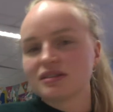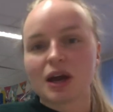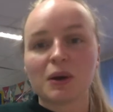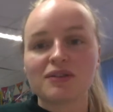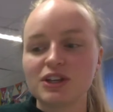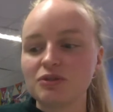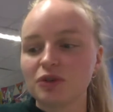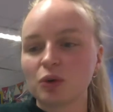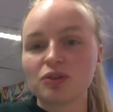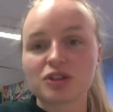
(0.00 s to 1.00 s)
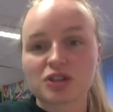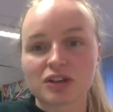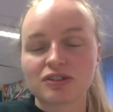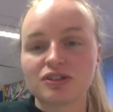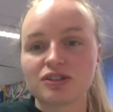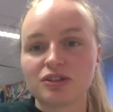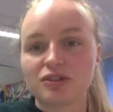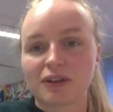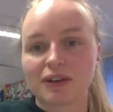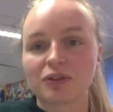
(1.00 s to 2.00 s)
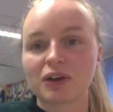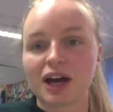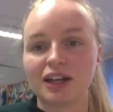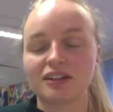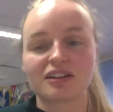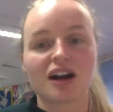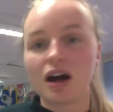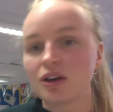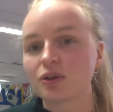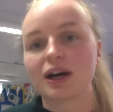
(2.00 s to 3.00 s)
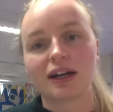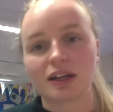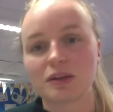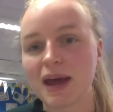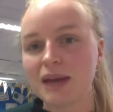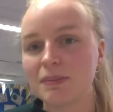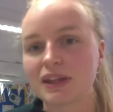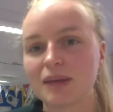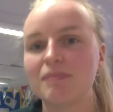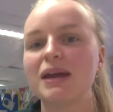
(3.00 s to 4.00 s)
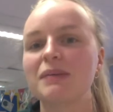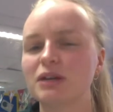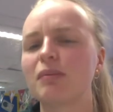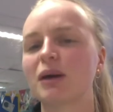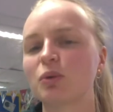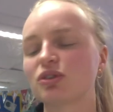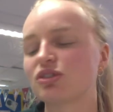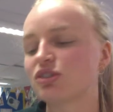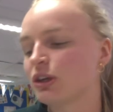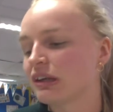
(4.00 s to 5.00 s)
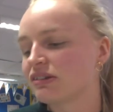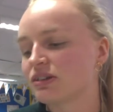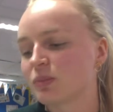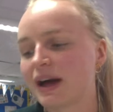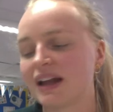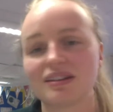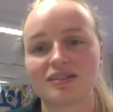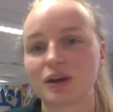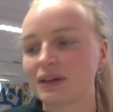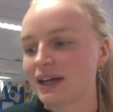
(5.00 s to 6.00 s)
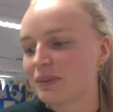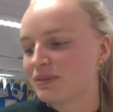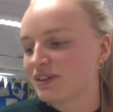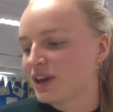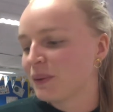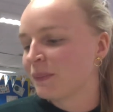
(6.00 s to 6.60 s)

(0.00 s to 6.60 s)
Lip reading: if you've also chosen to do something on coloured card or coloured paper, then maybe you might want to do this as well. It's totally up to you.